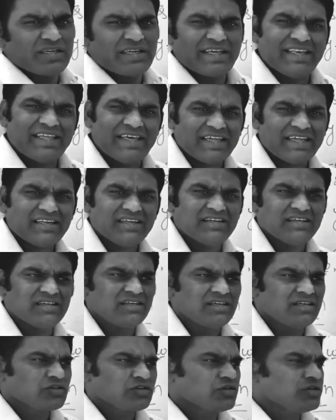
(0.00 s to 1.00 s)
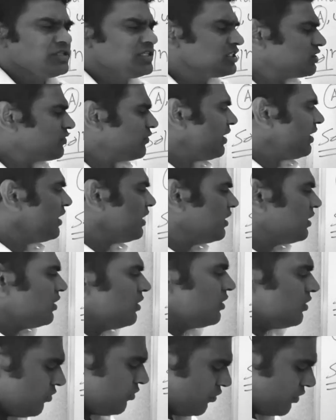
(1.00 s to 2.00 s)
Clear? So, in this way
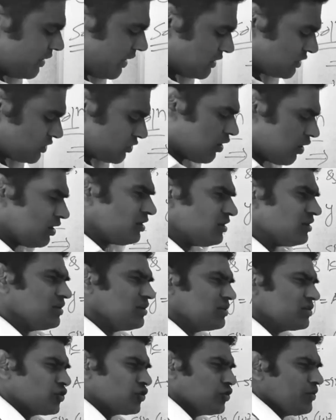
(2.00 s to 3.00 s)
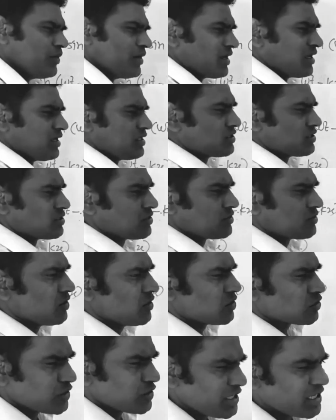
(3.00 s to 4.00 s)
we can solve the numericals.
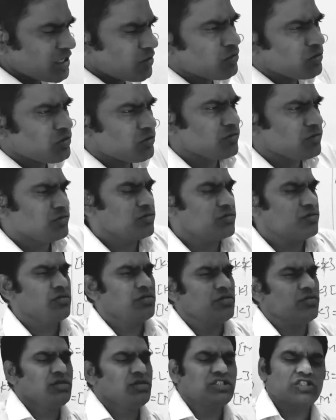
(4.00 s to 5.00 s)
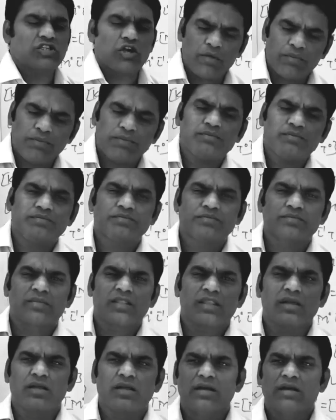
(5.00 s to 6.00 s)
So, here we will stop.
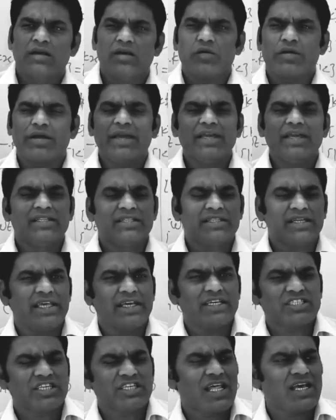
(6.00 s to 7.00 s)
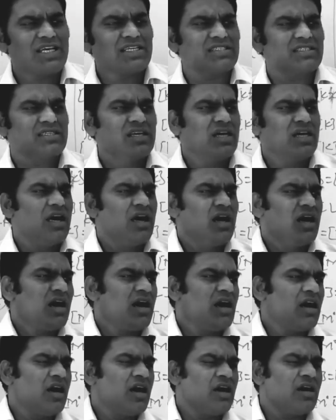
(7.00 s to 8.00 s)
Okay. In the next class
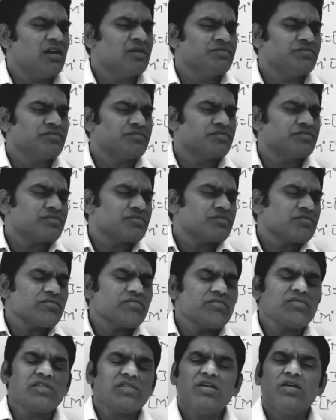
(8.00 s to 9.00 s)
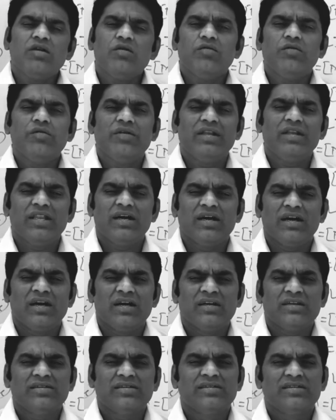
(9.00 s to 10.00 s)
we
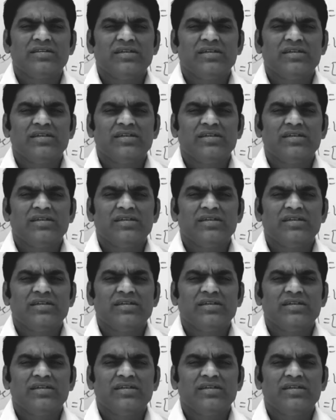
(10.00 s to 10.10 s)
will